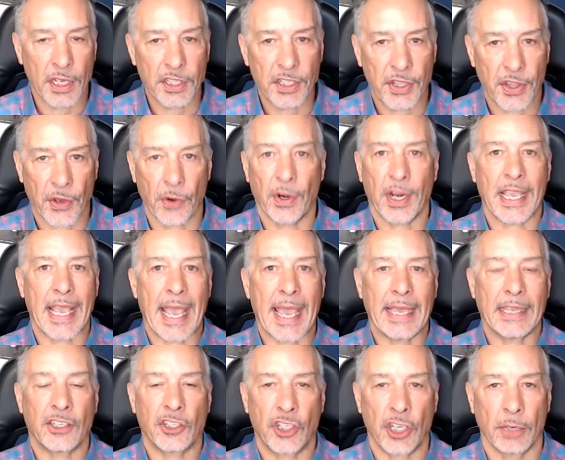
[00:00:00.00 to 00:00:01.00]
38
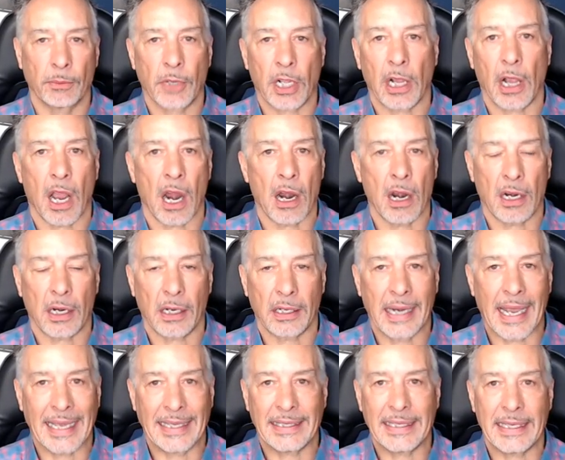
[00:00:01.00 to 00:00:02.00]
Jim Clark
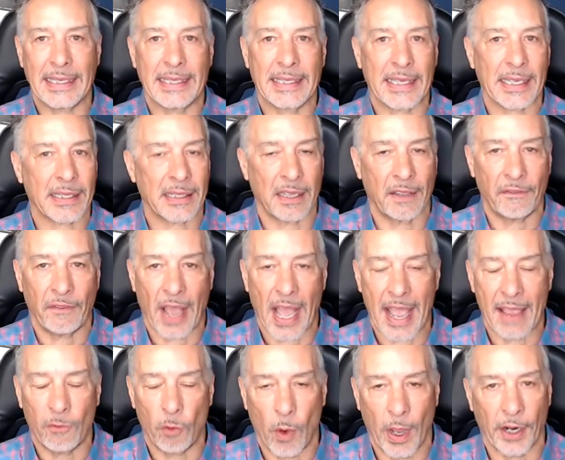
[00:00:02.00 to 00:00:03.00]
1965
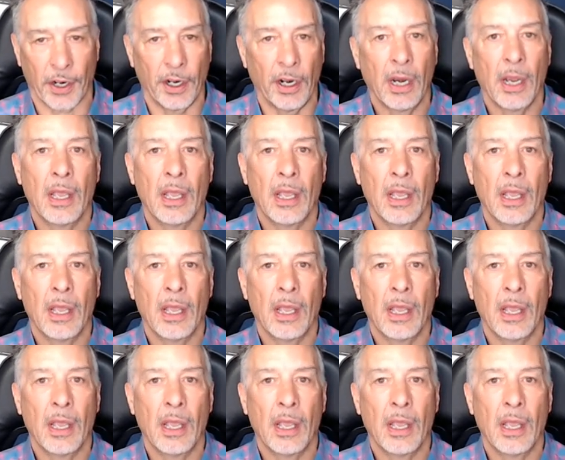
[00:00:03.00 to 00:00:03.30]
winner.